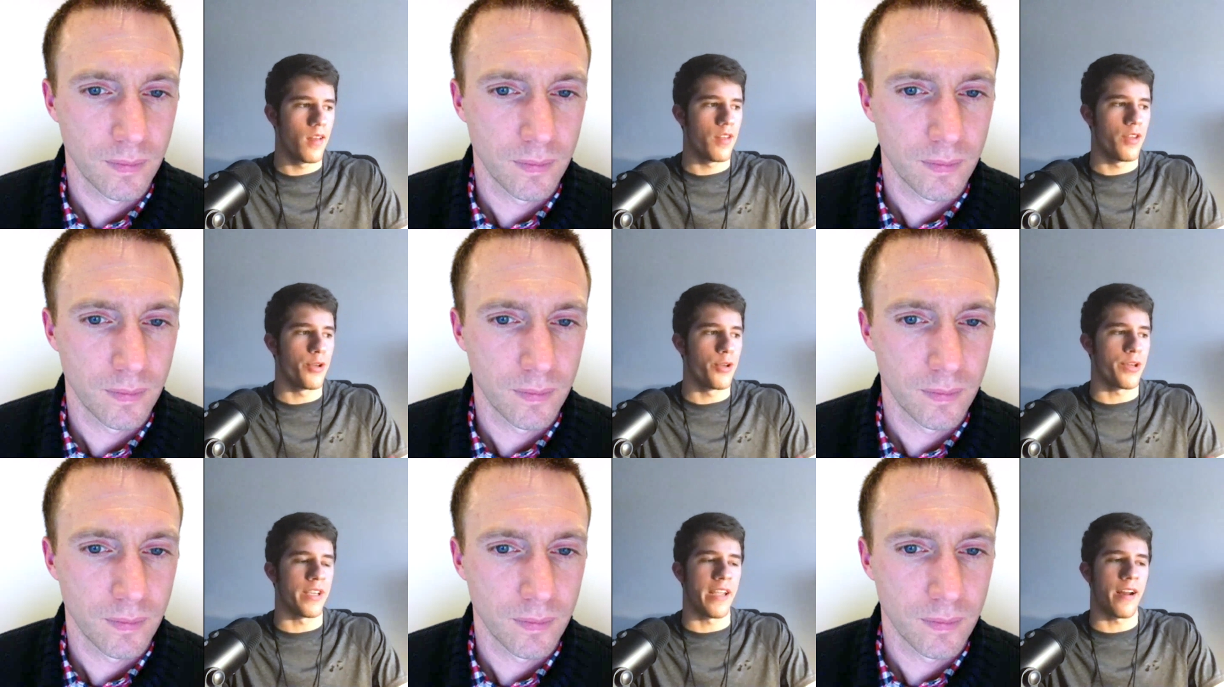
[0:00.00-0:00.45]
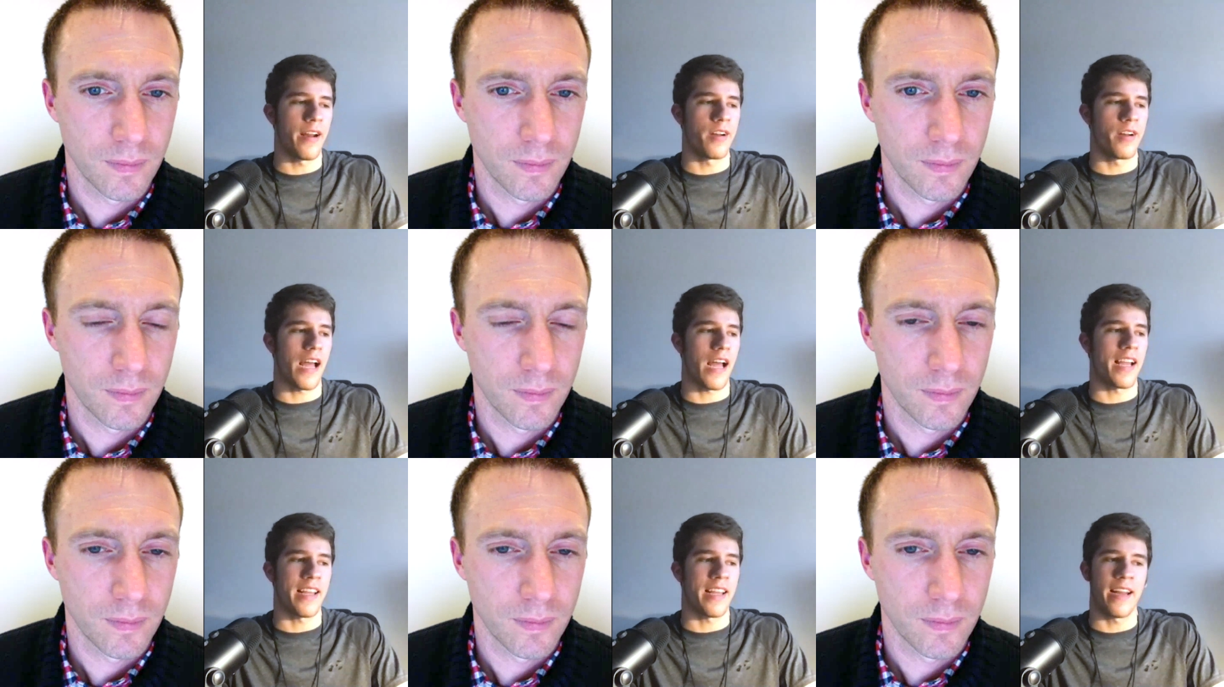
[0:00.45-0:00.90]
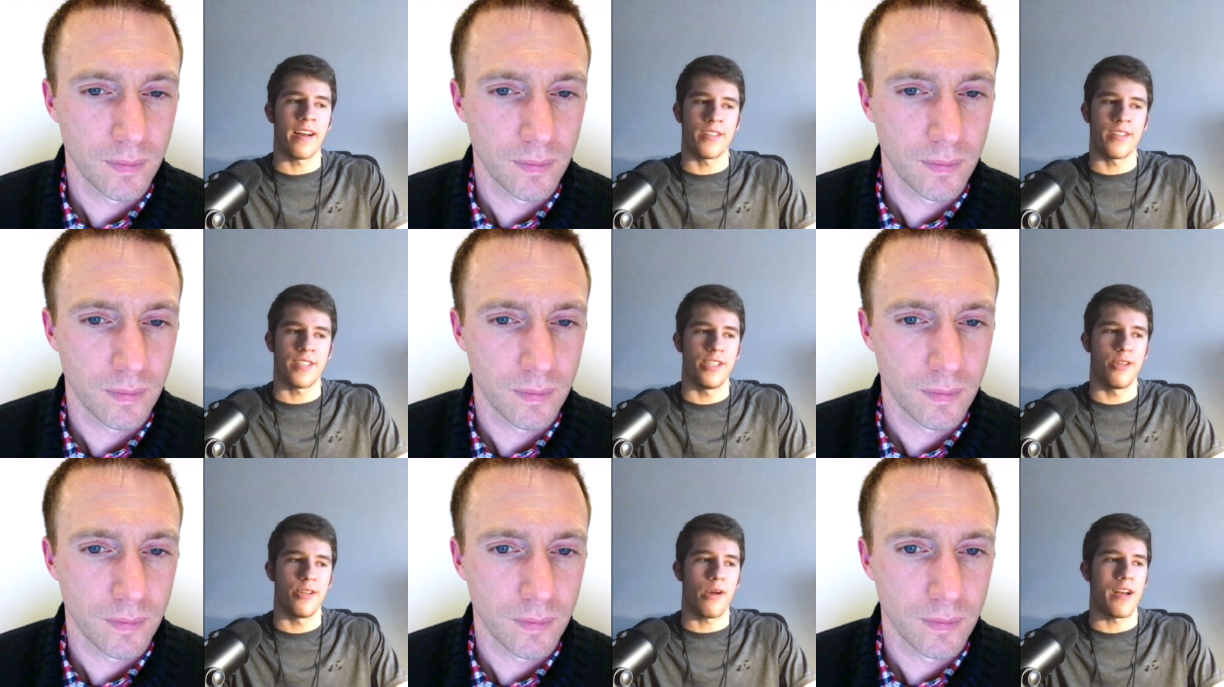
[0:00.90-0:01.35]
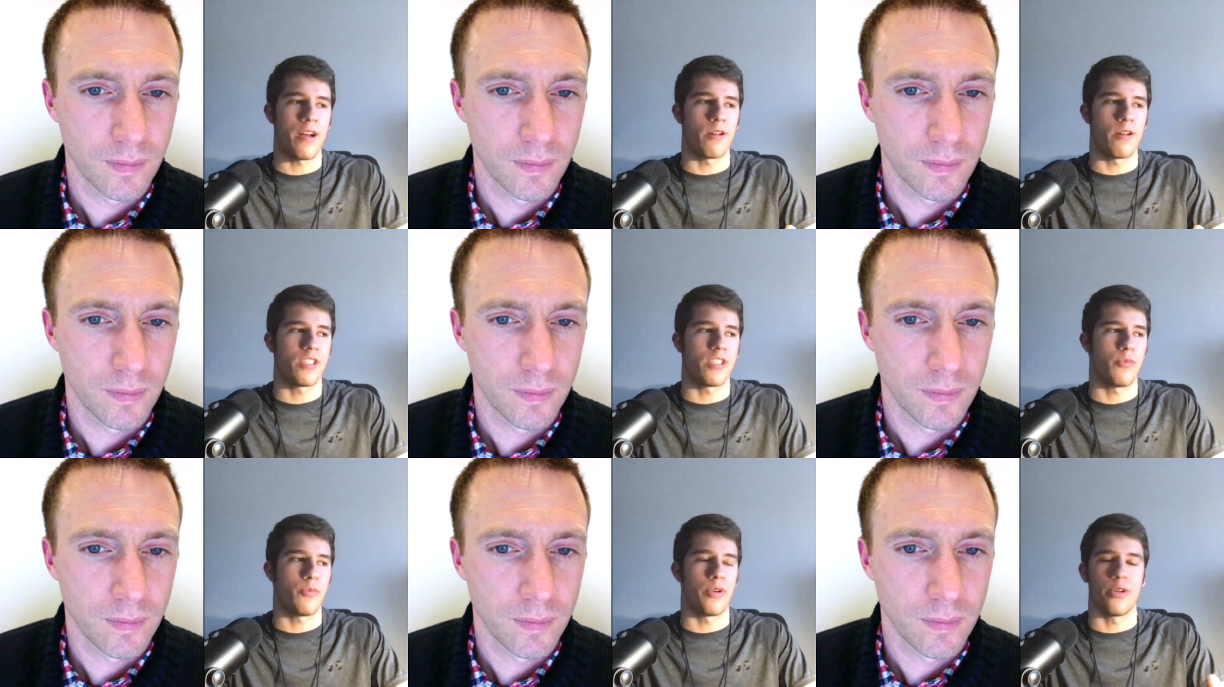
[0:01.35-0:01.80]
Speaker 1: you can guarantee I guarantee you I
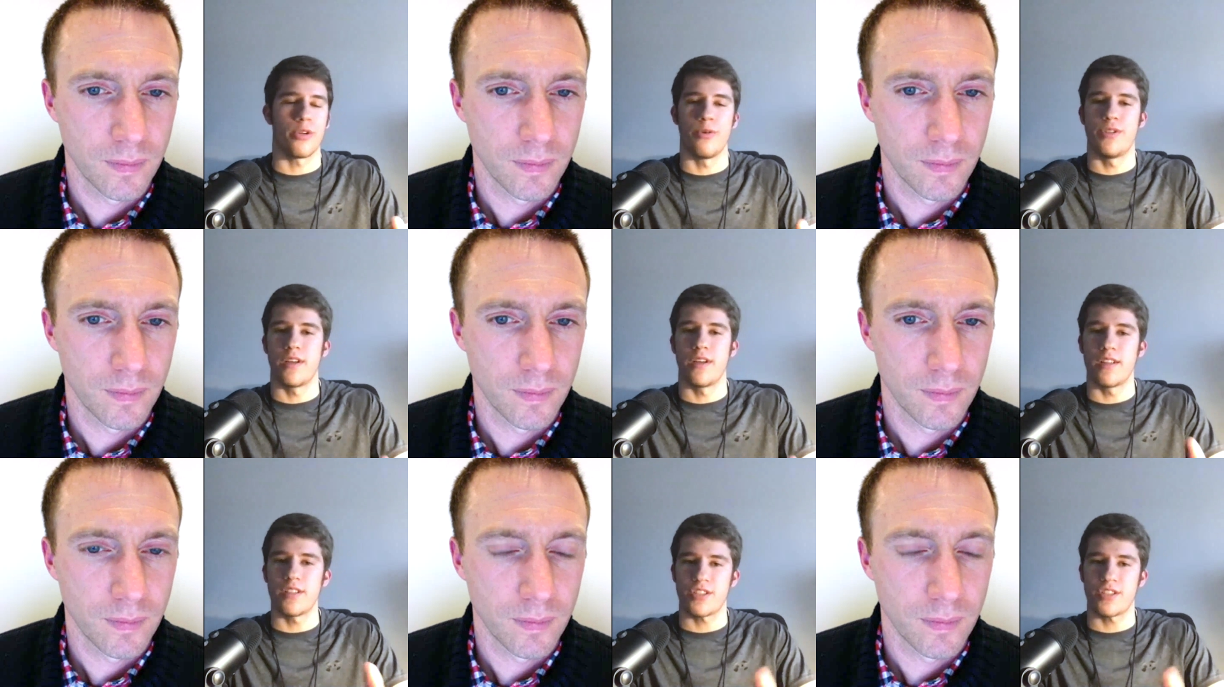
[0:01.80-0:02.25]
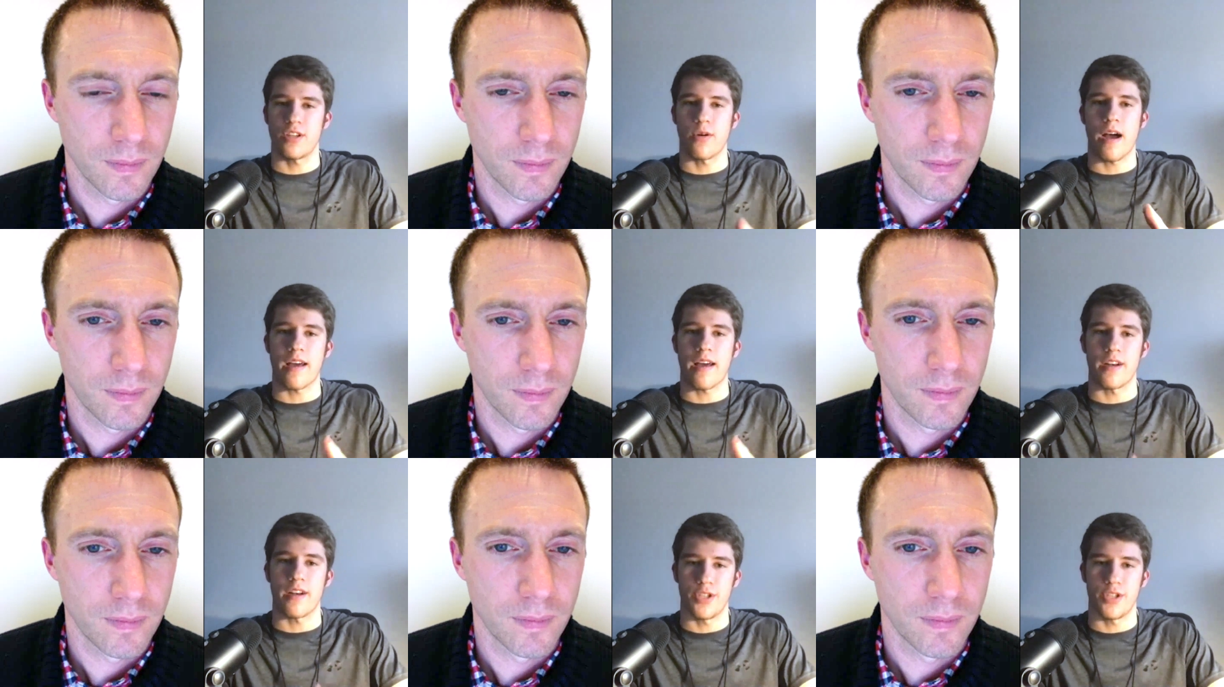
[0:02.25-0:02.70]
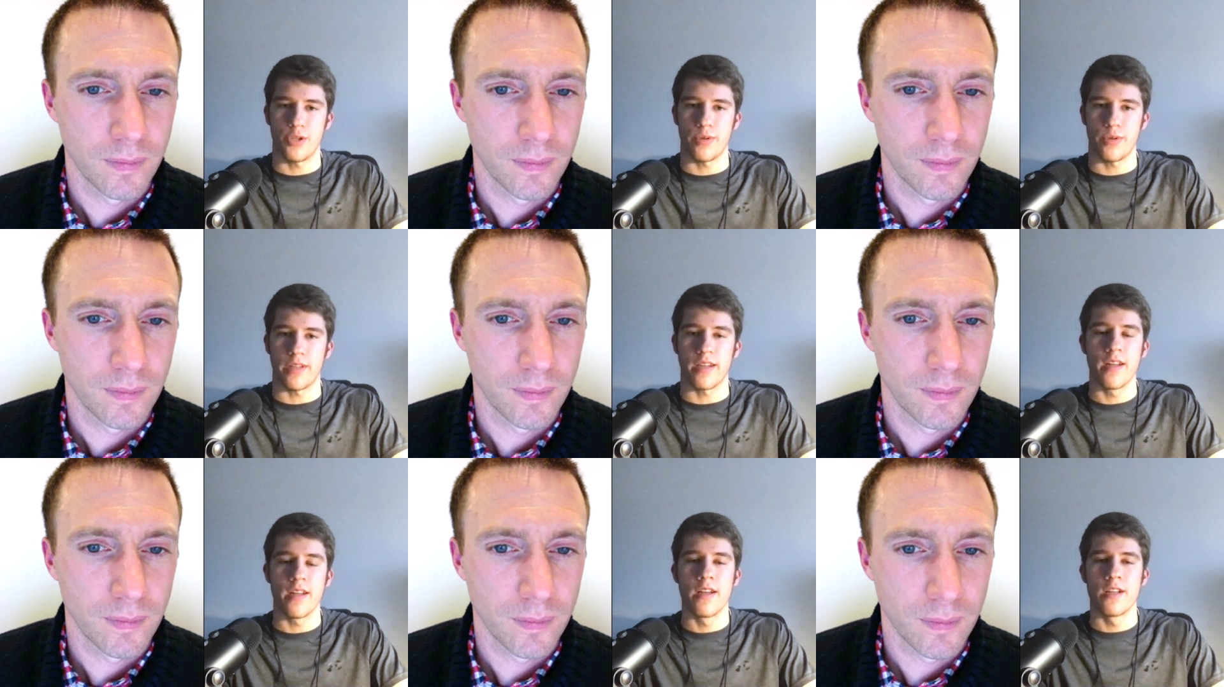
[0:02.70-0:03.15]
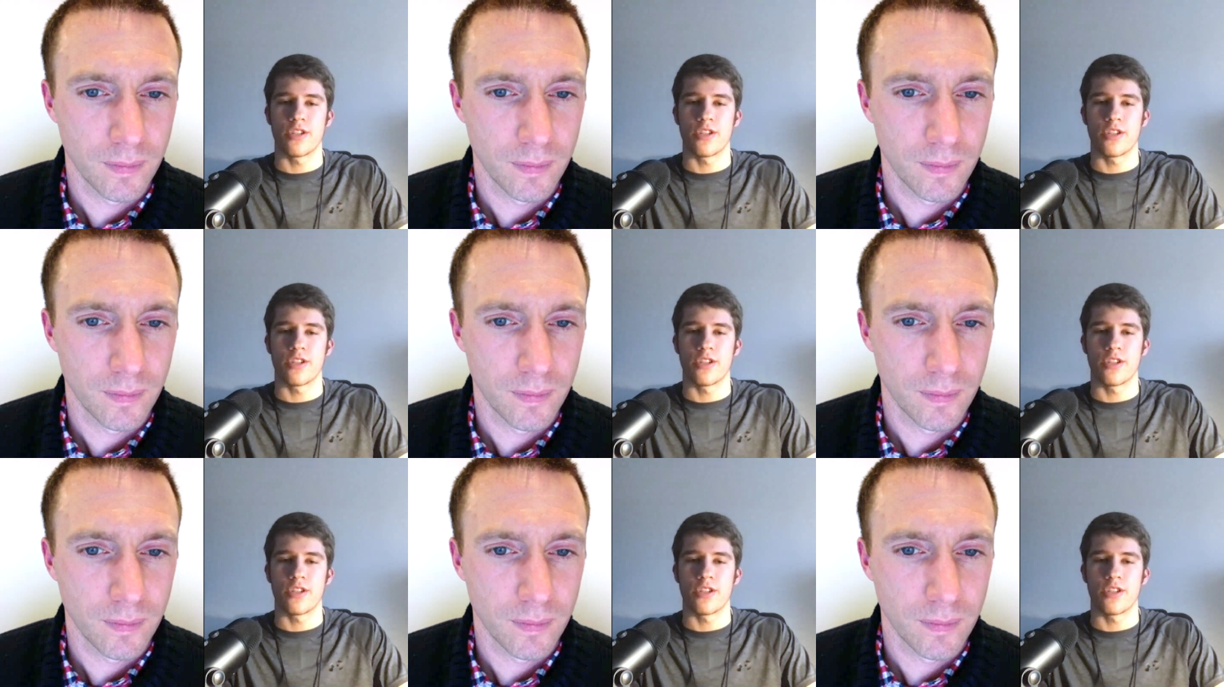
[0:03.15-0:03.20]
know someone who does know how to do it.